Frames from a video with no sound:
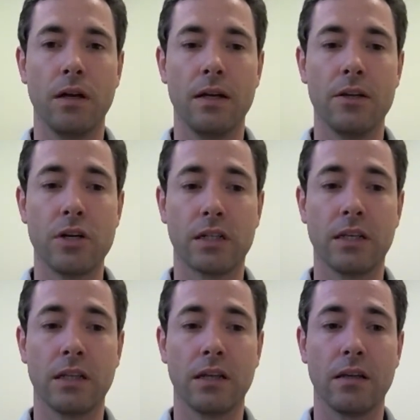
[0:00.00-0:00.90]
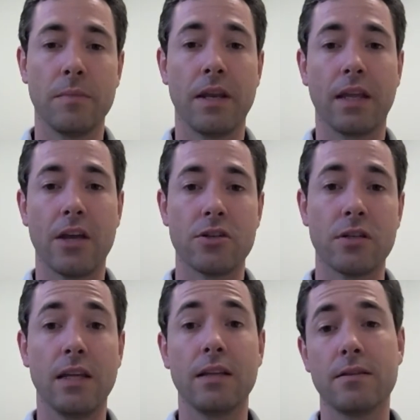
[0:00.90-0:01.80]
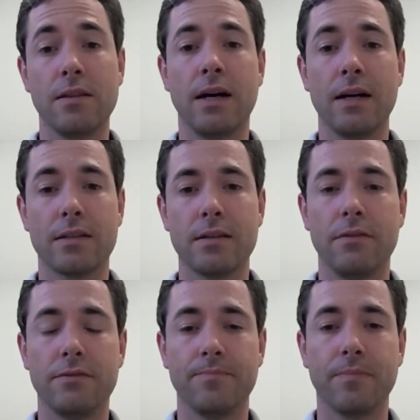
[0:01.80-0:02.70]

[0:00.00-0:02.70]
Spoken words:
injecting medication into the eye itself.